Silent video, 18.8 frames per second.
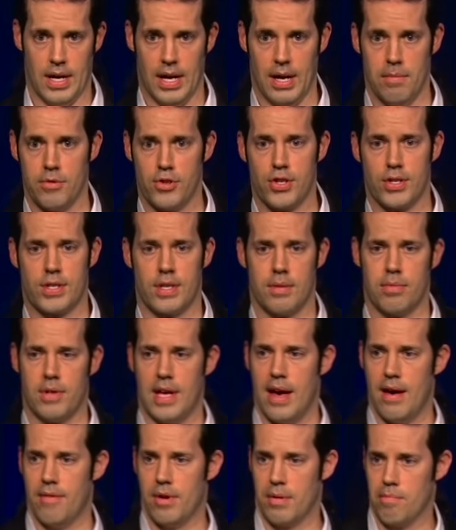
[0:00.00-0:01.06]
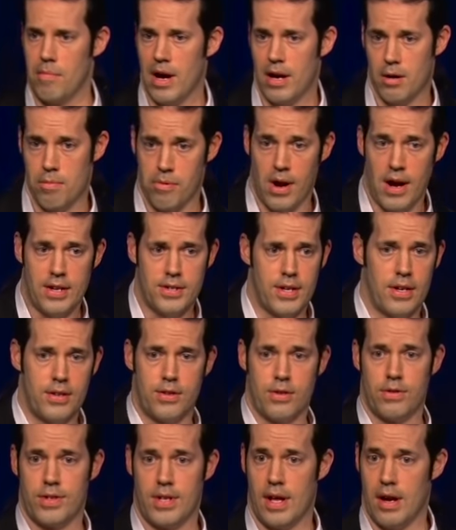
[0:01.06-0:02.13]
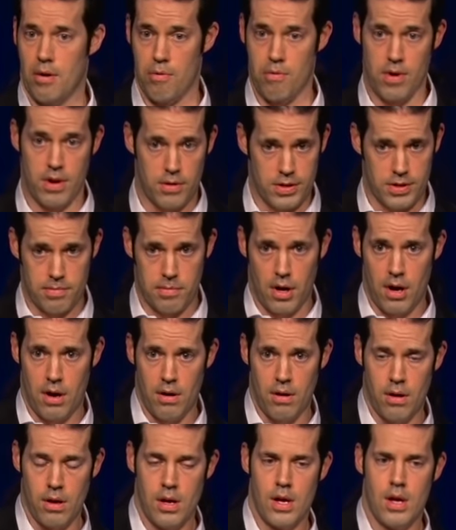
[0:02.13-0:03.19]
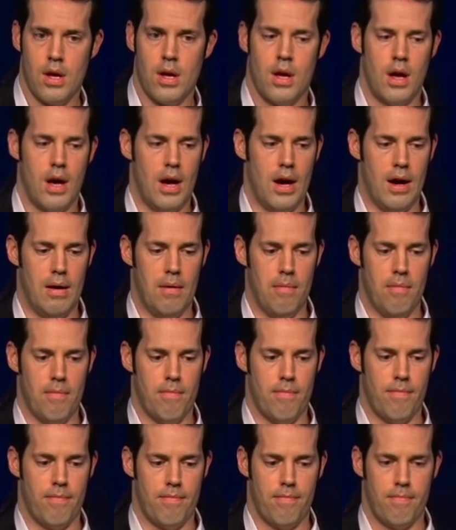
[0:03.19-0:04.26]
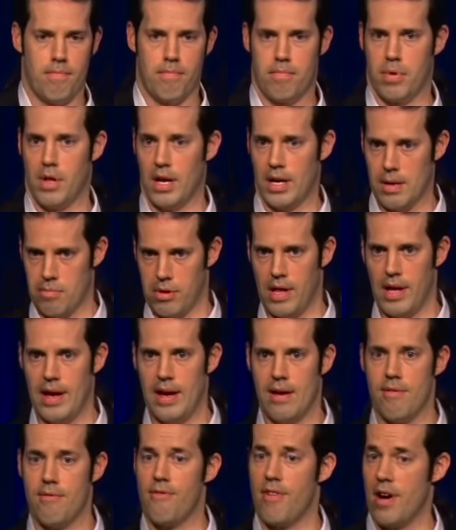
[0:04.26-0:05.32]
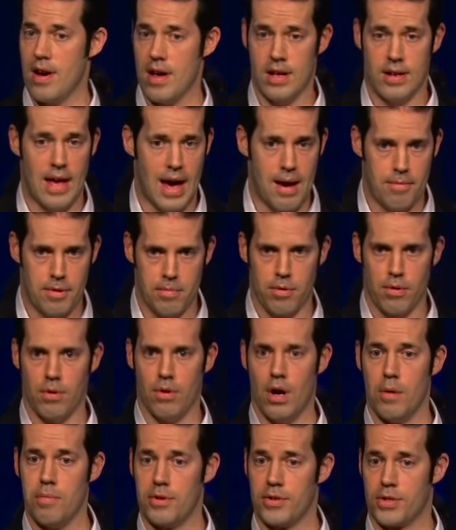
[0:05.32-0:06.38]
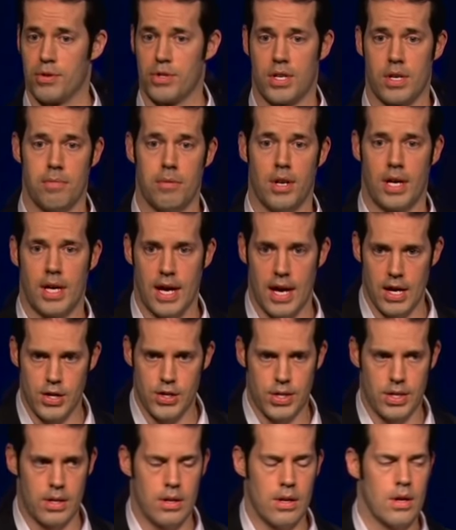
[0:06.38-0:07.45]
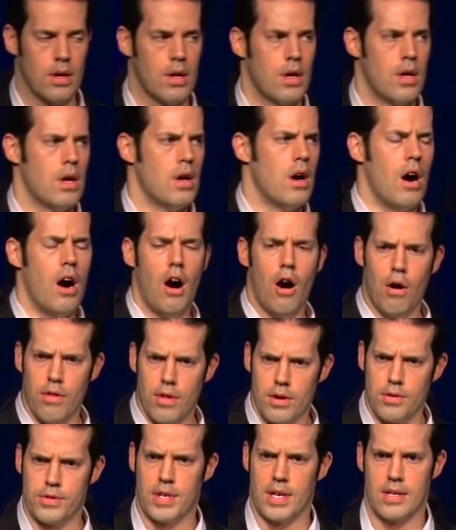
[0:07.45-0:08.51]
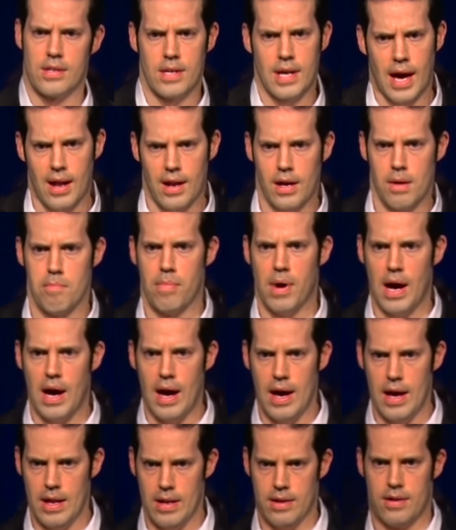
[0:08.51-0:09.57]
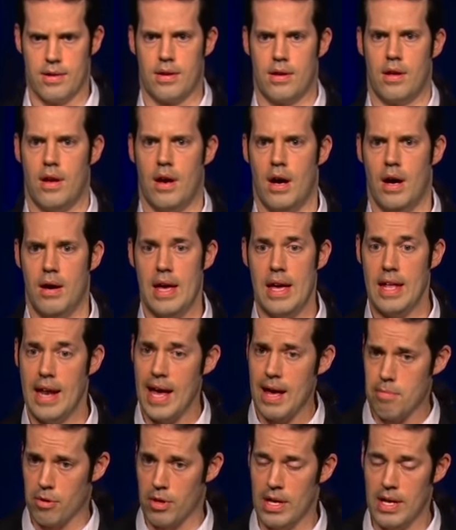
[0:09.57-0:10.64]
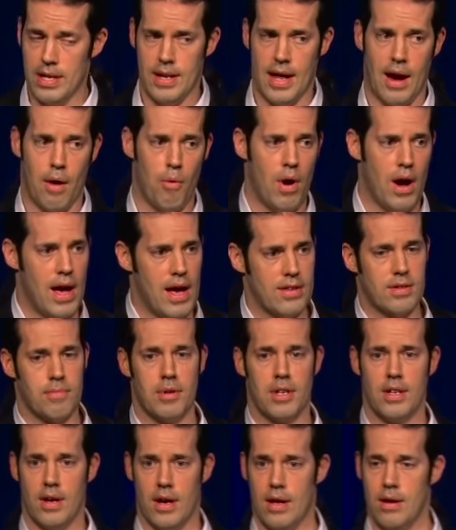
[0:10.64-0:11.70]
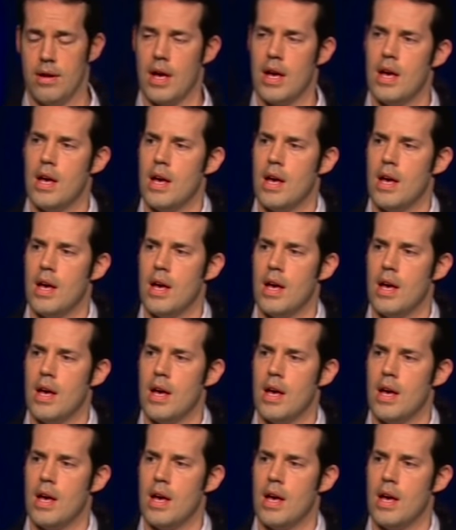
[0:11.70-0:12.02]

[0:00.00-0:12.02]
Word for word: um, just simply having microprocessors that are real small, um, plug and play, very adaptable, open source communication. All those things kind of combined uh, enable it. Now, why hasn't it been done?